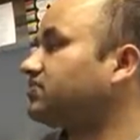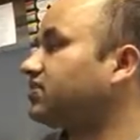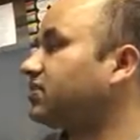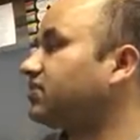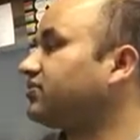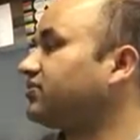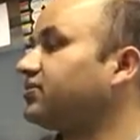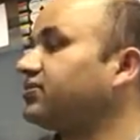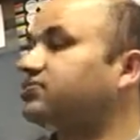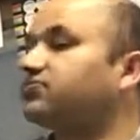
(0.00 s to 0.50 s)

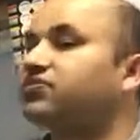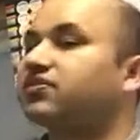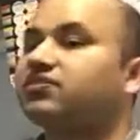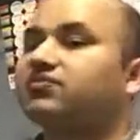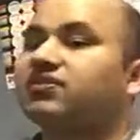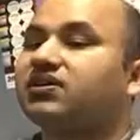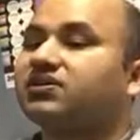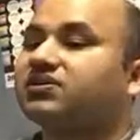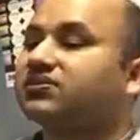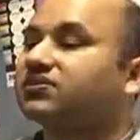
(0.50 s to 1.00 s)
and then
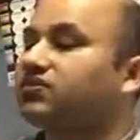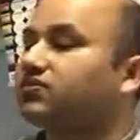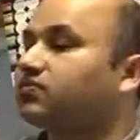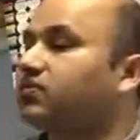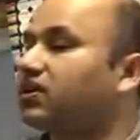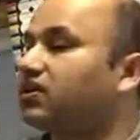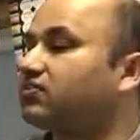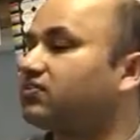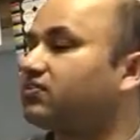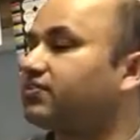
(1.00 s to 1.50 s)
formalin or
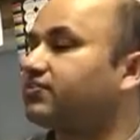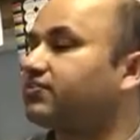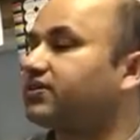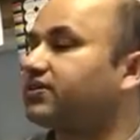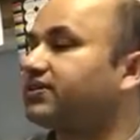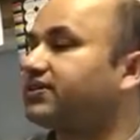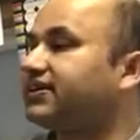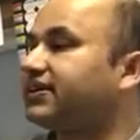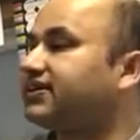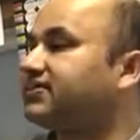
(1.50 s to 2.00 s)

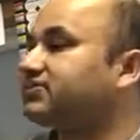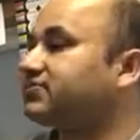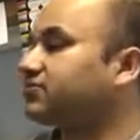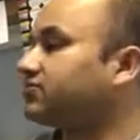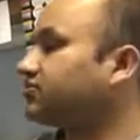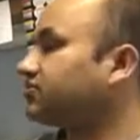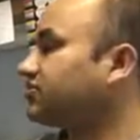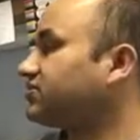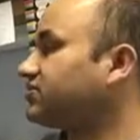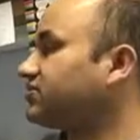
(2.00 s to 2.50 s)
paraformaldehyde
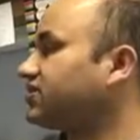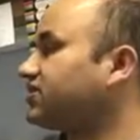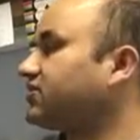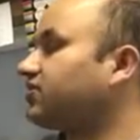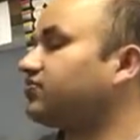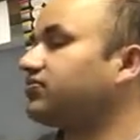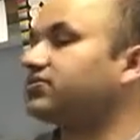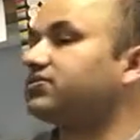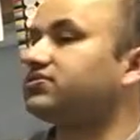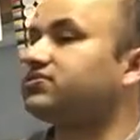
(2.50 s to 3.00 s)
solutions are
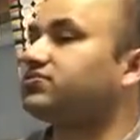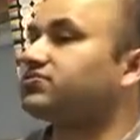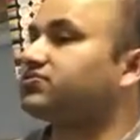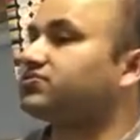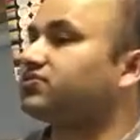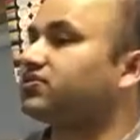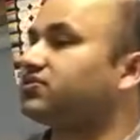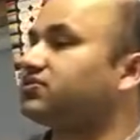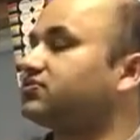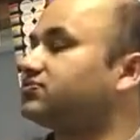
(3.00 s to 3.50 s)
often used
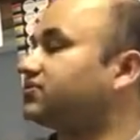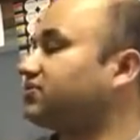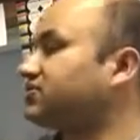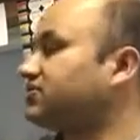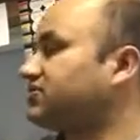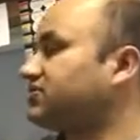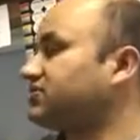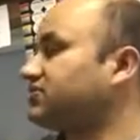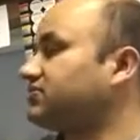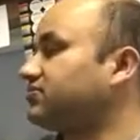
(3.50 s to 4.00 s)
for the
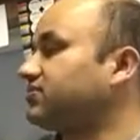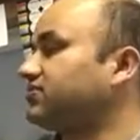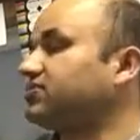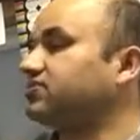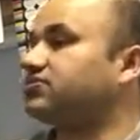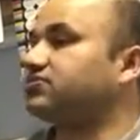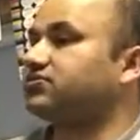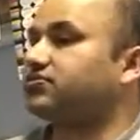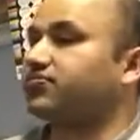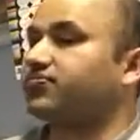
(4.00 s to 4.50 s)
fixation of the
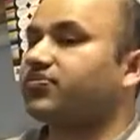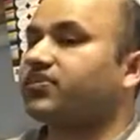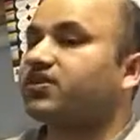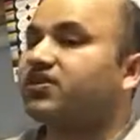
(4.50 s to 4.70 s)
tissue.